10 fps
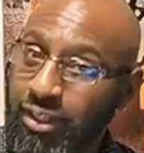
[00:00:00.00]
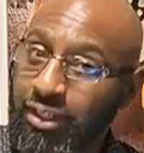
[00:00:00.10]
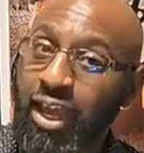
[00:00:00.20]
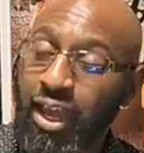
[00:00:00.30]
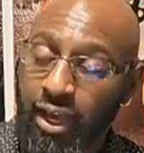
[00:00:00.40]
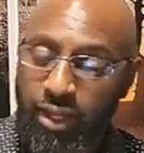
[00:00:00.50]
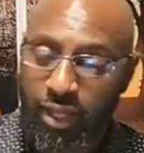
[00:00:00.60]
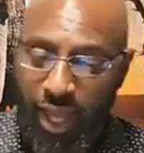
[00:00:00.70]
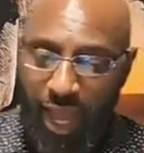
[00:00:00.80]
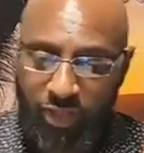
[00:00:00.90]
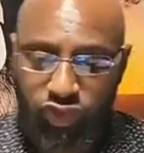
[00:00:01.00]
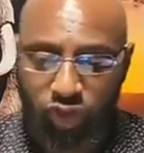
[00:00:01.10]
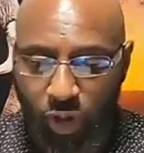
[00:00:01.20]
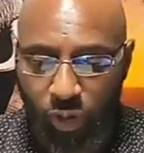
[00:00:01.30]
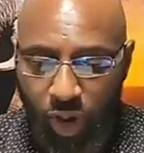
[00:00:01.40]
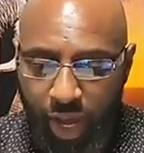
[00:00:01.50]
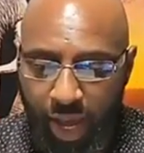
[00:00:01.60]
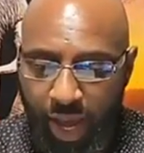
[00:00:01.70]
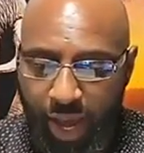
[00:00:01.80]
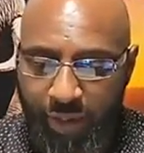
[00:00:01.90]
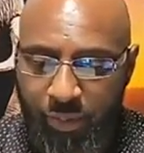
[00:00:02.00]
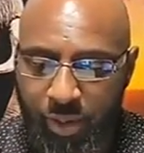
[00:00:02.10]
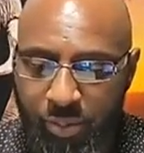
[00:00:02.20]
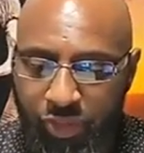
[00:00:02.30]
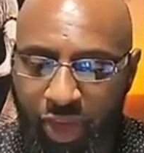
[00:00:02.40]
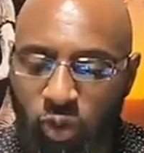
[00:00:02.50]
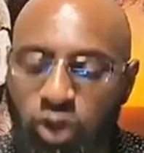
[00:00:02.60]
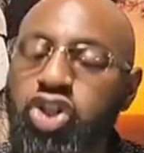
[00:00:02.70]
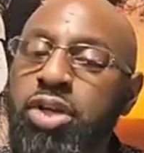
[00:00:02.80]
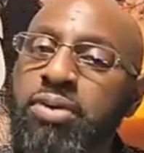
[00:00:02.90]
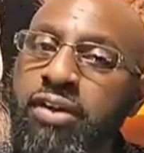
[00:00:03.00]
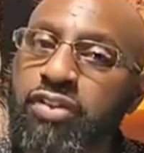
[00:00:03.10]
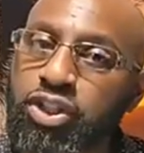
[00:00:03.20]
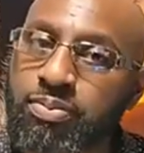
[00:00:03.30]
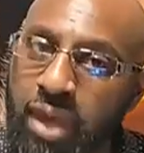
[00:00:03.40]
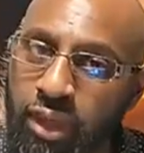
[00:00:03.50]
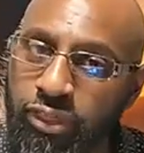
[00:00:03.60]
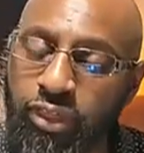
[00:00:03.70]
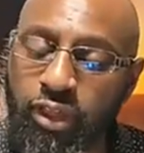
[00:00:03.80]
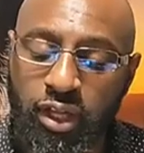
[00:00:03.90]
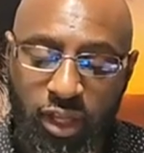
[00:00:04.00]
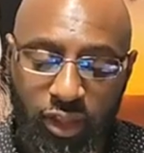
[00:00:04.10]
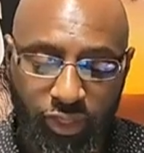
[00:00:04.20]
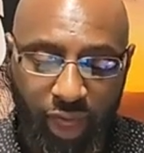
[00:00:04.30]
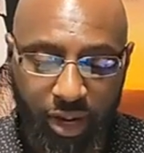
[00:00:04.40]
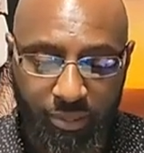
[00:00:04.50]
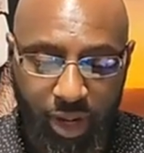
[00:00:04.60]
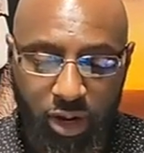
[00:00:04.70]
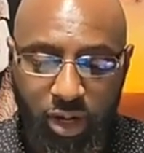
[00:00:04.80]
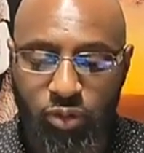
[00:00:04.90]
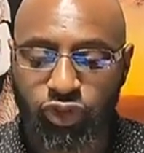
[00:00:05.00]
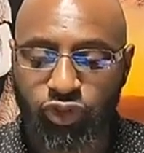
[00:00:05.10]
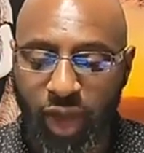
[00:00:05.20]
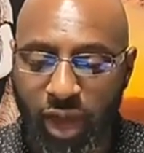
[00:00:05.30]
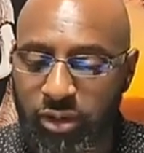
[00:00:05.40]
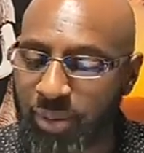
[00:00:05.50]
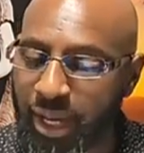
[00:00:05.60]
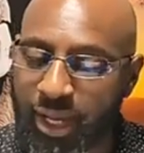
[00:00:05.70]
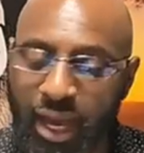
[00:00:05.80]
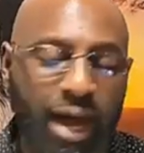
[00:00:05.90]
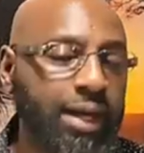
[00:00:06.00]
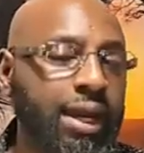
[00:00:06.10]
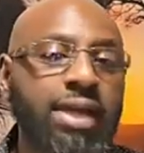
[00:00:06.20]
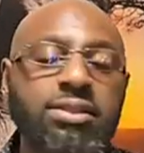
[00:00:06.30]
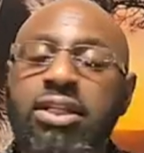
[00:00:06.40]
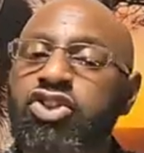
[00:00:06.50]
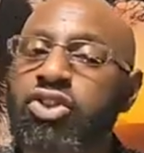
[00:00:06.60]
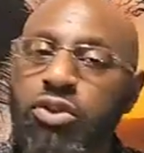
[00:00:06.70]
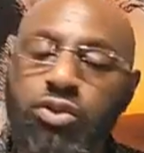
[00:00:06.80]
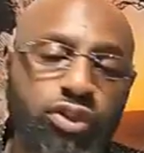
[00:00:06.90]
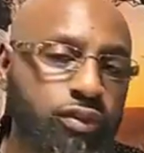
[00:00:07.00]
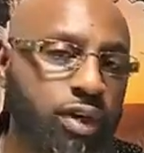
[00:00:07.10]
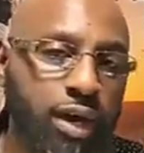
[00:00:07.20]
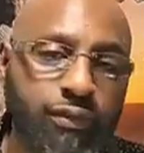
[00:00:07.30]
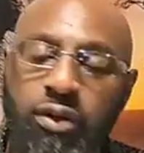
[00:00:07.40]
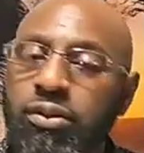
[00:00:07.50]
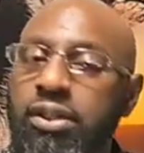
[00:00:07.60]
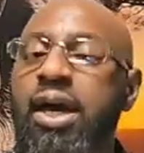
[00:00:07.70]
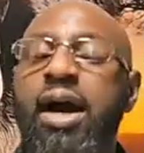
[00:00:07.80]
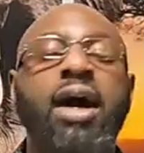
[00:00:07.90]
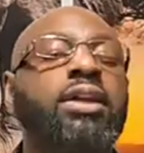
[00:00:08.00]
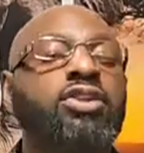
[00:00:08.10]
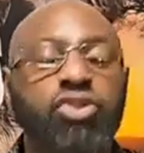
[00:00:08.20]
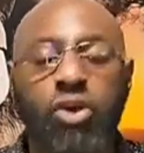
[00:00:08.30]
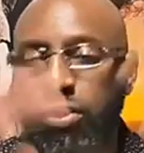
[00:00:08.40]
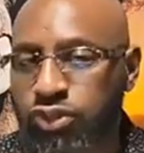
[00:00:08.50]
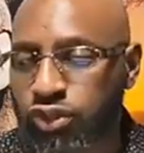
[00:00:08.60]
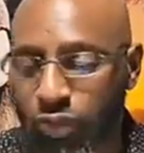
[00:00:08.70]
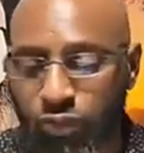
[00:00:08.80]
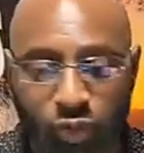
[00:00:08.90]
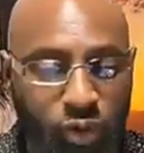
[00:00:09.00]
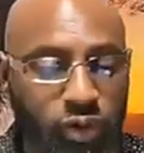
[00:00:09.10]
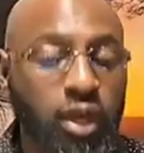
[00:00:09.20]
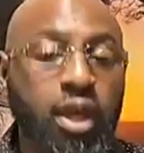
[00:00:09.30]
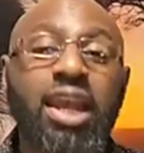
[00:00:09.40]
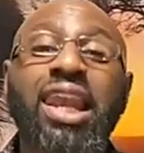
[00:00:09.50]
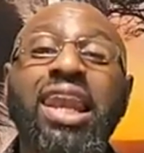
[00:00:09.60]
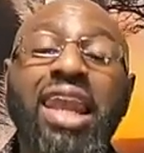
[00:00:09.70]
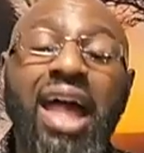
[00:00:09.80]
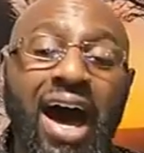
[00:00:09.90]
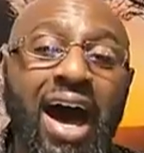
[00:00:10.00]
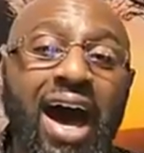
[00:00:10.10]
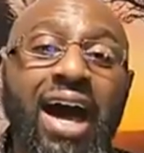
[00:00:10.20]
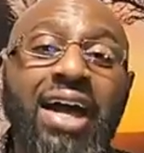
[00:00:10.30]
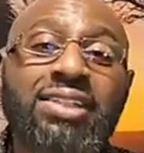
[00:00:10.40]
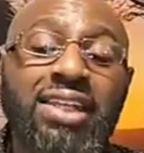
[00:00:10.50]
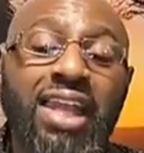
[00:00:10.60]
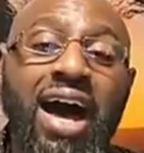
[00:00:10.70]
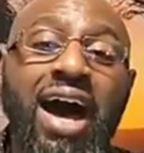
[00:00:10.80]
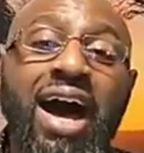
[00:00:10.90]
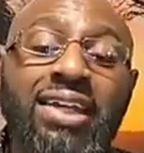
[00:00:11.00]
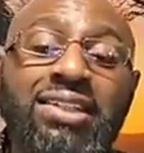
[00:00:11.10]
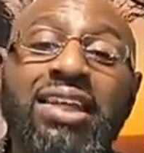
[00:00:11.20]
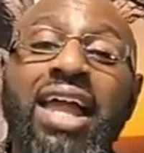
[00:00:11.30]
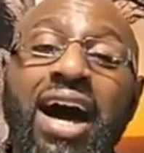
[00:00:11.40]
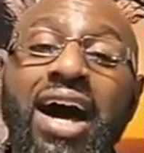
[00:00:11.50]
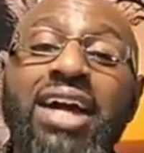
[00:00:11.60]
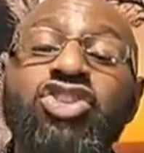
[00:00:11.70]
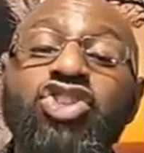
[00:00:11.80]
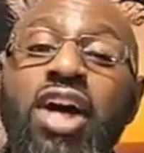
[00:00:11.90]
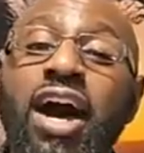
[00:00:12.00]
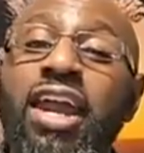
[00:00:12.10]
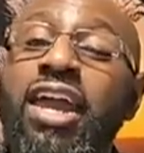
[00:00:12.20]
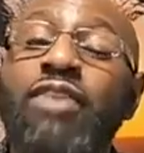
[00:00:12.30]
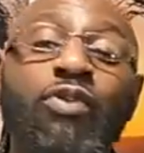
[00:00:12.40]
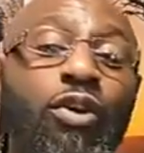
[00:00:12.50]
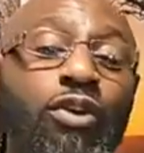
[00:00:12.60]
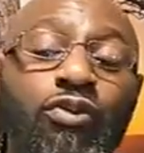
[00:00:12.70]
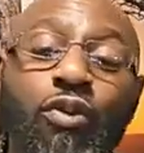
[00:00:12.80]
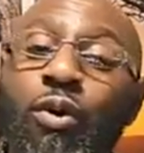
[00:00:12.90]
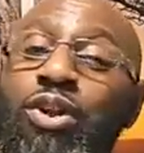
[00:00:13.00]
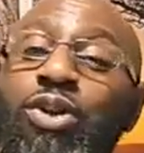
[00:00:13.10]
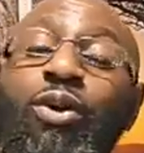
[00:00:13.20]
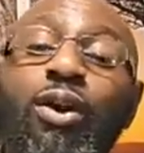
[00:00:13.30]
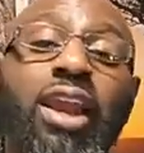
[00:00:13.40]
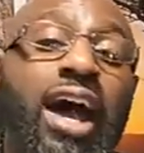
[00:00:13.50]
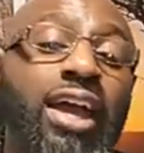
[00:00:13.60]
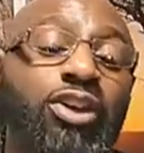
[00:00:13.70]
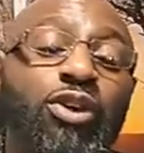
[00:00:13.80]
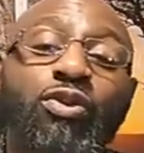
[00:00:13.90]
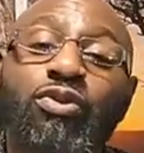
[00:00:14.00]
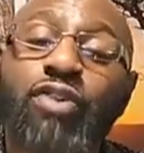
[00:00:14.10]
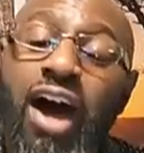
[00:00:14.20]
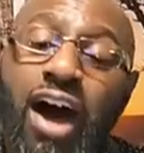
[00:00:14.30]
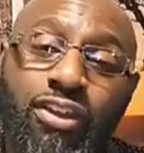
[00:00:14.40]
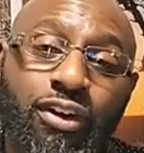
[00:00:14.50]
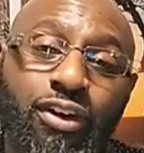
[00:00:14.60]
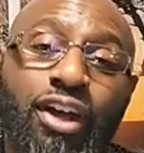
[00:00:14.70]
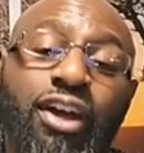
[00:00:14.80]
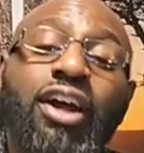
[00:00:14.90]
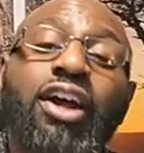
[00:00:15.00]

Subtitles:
Yeah. And so, but they want you to believe this myth that America was founded by God and has an exclusive covenant with God and so on and so forth. Lies, lies, lies. John 8:44, you are like your father,